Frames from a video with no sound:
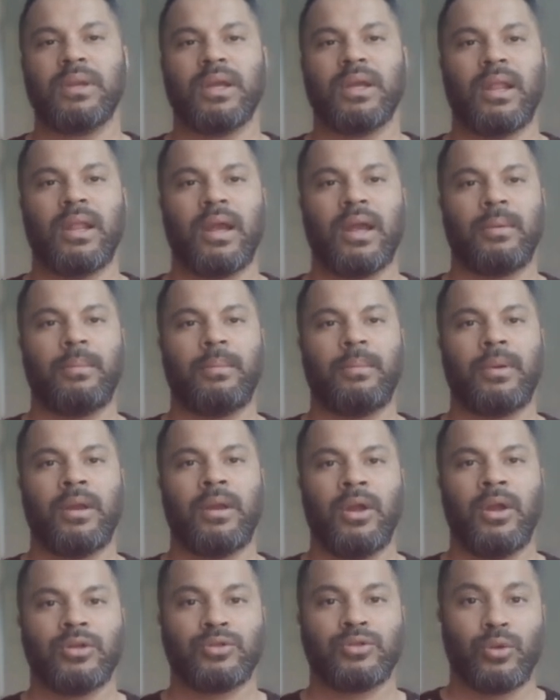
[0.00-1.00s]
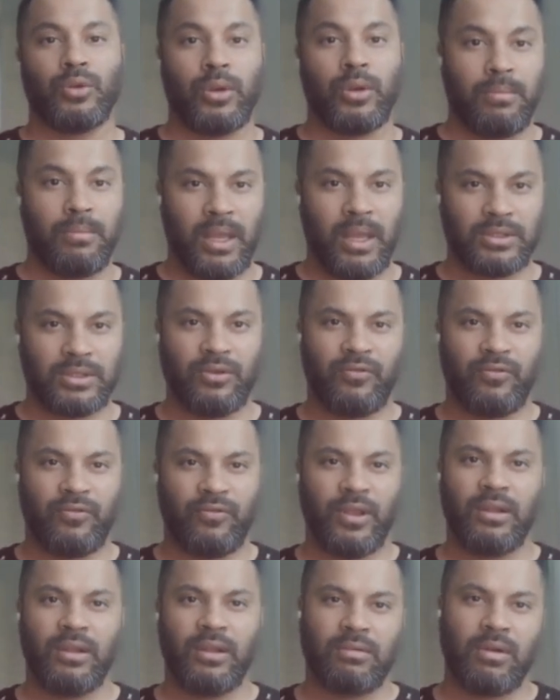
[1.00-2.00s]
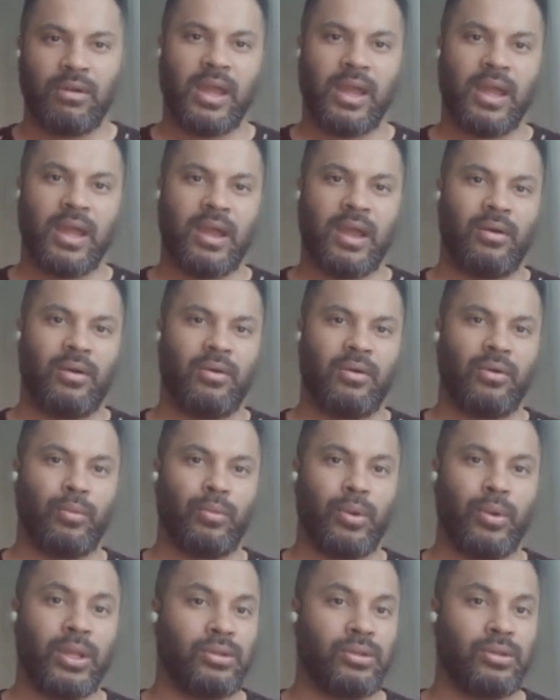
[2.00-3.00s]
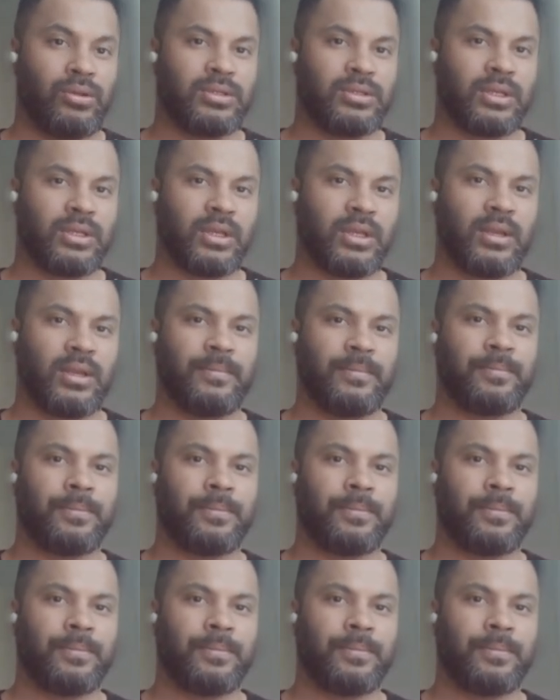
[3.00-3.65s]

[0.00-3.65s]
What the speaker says: app, so it makes you feel right at home when using it.